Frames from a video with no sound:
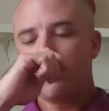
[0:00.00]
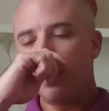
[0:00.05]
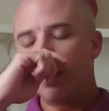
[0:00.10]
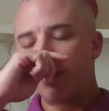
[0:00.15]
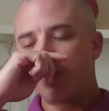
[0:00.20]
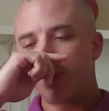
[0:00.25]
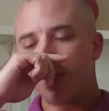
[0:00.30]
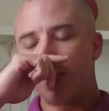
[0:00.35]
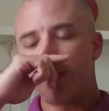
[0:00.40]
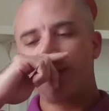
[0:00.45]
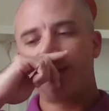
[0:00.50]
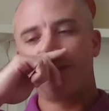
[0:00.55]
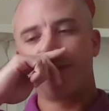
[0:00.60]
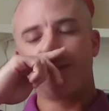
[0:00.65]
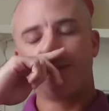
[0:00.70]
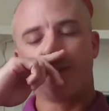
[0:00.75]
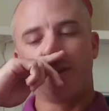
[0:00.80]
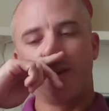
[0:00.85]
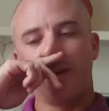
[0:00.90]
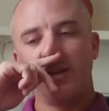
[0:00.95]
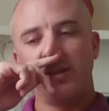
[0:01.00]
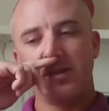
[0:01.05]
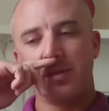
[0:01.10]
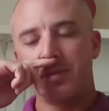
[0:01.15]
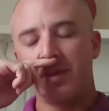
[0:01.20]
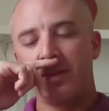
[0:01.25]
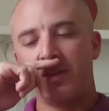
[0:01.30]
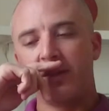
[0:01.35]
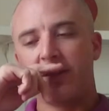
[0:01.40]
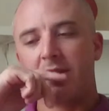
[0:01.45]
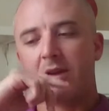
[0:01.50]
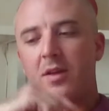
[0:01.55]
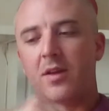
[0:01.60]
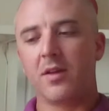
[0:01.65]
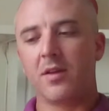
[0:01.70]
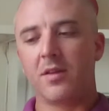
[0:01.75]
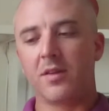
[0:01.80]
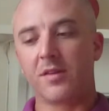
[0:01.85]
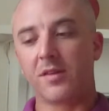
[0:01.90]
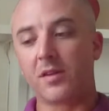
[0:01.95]
Challenges for us? I mean, there's
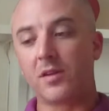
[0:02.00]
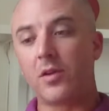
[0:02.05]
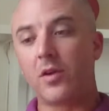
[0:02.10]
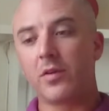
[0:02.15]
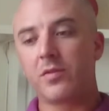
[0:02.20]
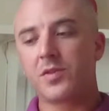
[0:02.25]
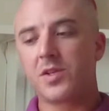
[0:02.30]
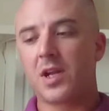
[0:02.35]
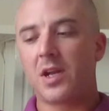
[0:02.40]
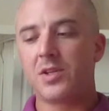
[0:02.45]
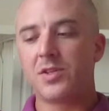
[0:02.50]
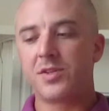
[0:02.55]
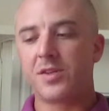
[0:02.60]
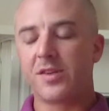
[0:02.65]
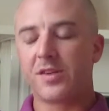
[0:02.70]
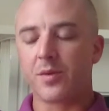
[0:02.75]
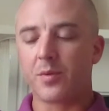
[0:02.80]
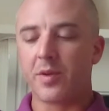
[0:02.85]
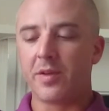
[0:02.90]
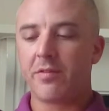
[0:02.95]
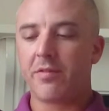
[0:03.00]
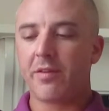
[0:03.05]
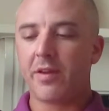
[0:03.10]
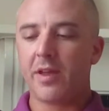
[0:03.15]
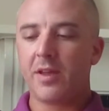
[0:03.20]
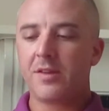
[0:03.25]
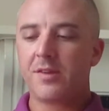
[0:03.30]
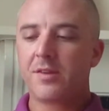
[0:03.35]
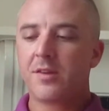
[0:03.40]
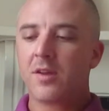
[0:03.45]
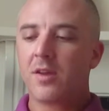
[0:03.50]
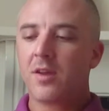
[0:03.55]
a lot of challenges that we face.